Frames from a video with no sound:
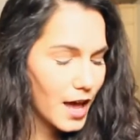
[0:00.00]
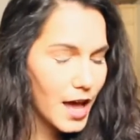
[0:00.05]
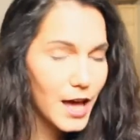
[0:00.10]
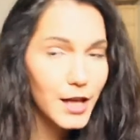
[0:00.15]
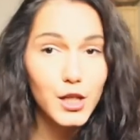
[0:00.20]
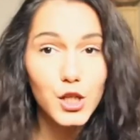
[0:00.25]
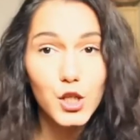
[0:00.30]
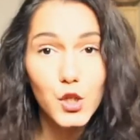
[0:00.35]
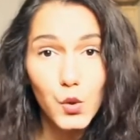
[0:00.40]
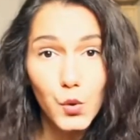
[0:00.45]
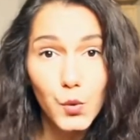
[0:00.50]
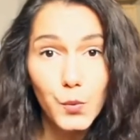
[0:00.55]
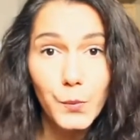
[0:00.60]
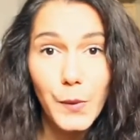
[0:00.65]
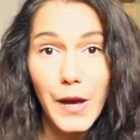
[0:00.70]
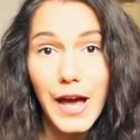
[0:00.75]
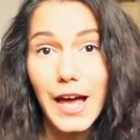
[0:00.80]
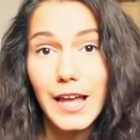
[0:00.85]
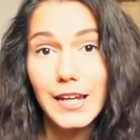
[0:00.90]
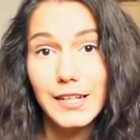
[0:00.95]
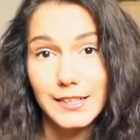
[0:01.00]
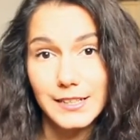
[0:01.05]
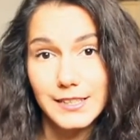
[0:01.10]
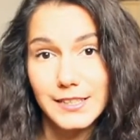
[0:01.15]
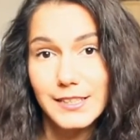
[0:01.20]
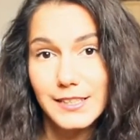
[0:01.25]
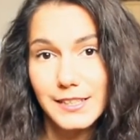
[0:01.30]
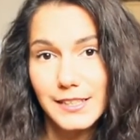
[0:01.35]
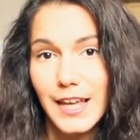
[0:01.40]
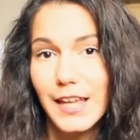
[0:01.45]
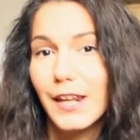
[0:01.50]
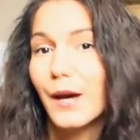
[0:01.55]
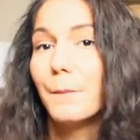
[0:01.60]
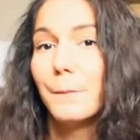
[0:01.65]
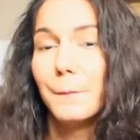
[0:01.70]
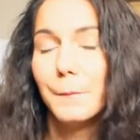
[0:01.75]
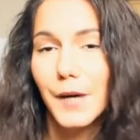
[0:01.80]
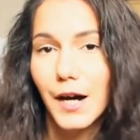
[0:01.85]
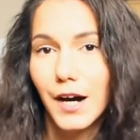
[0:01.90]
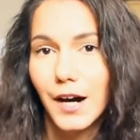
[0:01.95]
a new palette that I
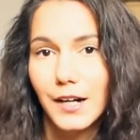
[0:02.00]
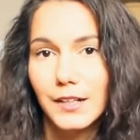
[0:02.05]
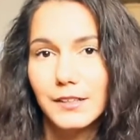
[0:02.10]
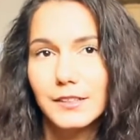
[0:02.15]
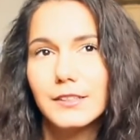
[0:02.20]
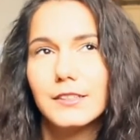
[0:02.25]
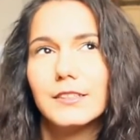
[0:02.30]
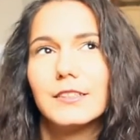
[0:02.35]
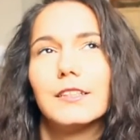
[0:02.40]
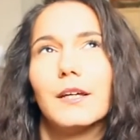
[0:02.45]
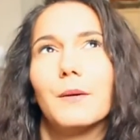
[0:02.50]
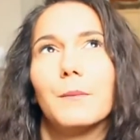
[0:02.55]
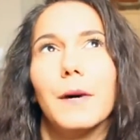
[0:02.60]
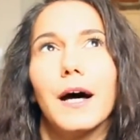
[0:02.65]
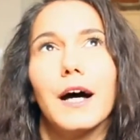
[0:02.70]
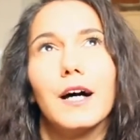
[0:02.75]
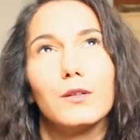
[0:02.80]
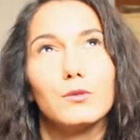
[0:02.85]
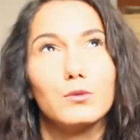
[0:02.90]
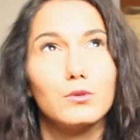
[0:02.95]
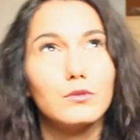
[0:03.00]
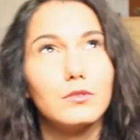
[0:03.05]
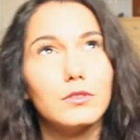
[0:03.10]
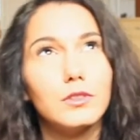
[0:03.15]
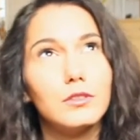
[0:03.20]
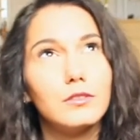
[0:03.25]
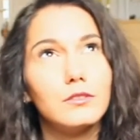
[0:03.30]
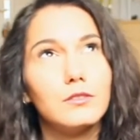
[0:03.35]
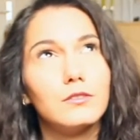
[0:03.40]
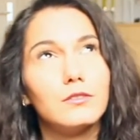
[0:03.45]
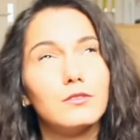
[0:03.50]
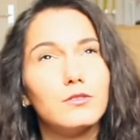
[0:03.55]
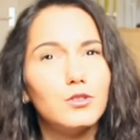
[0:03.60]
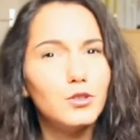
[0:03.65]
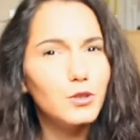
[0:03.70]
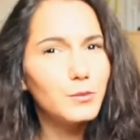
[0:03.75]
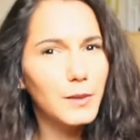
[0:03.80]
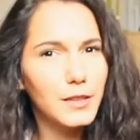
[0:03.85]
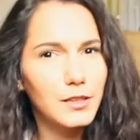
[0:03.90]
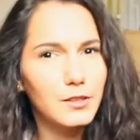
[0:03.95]
bought about
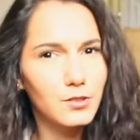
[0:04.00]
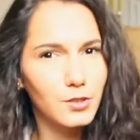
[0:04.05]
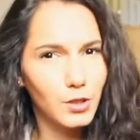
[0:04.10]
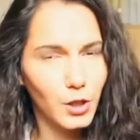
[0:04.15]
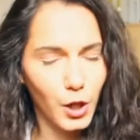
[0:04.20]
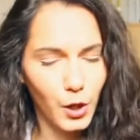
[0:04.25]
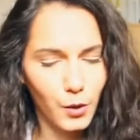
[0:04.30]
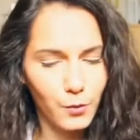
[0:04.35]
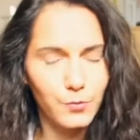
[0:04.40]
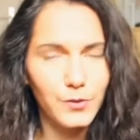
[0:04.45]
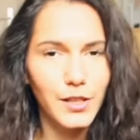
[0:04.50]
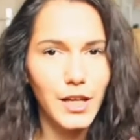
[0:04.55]
2 months ago.